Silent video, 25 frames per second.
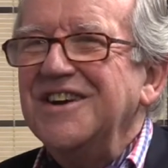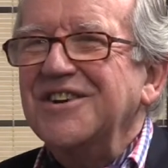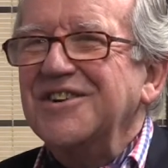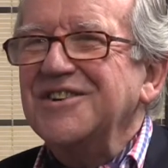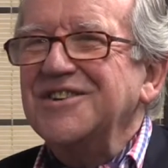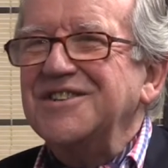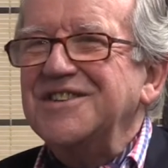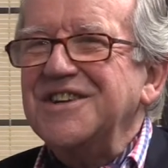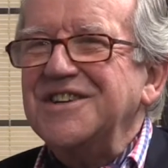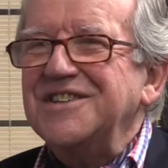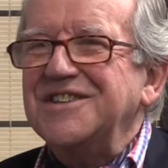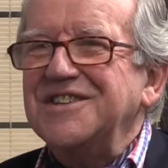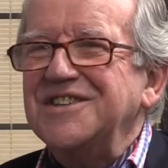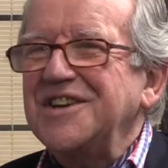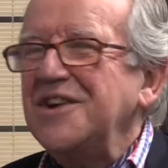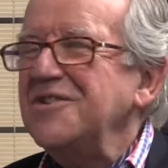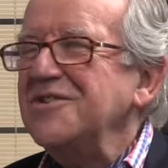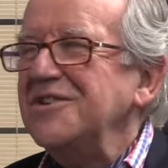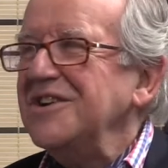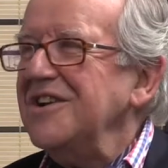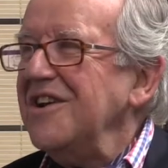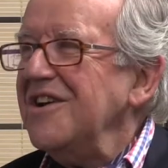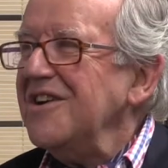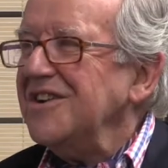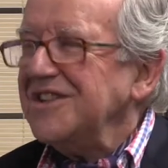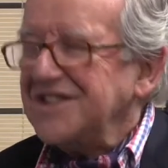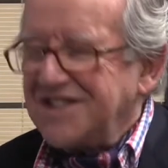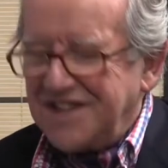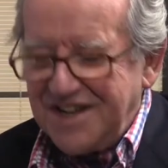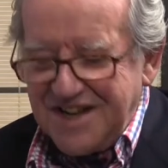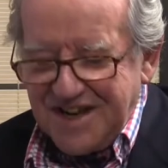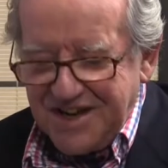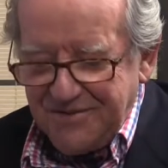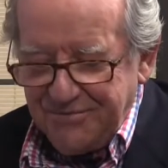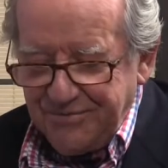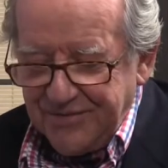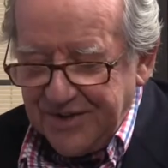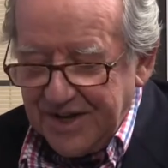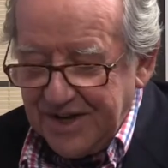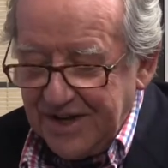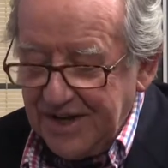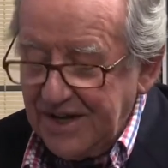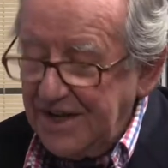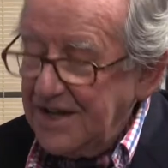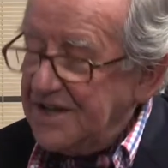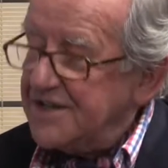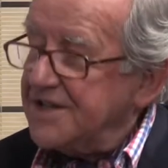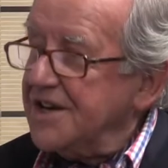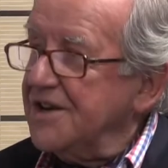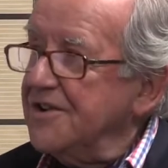because they're so classy.
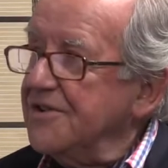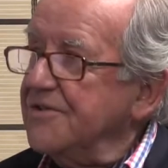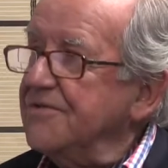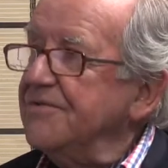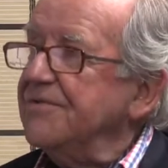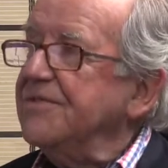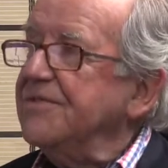So